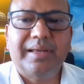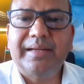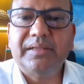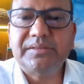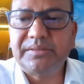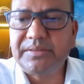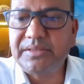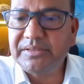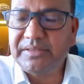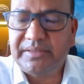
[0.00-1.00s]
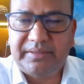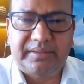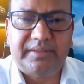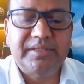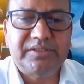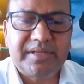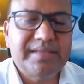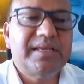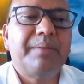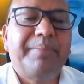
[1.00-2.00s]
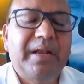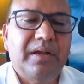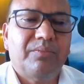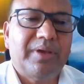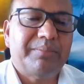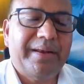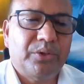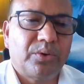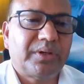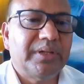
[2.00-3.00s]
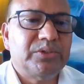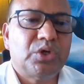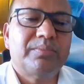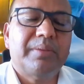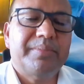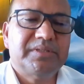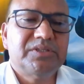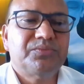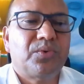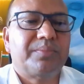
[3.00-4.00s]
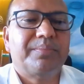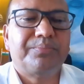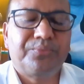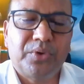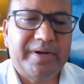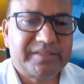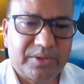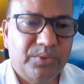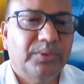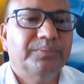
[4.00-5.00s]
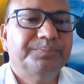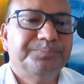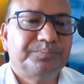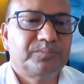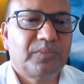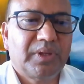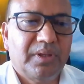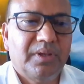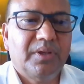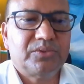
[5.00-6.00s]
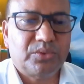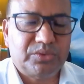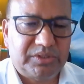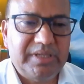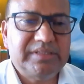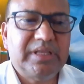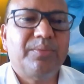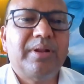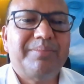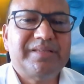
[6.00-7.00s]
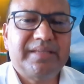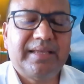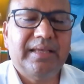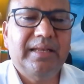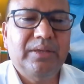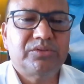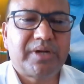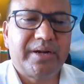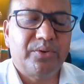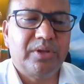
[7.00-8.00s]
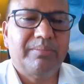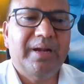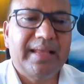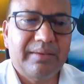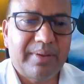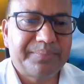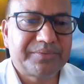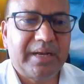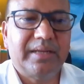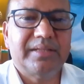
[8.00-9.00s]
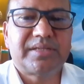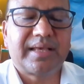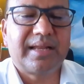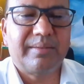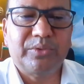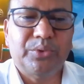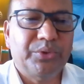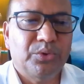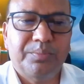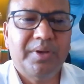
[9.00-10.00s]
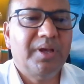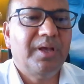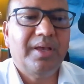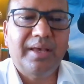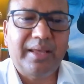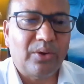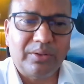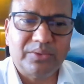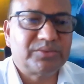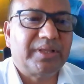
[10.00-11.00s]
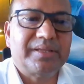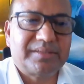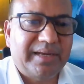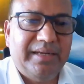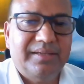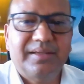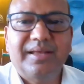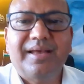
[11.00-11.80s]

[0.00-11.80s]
And this change happened when my daughter joined my business 4 years ago. So she's the one basically who started doing building a website, Instagram, YouTube, and all those things, right?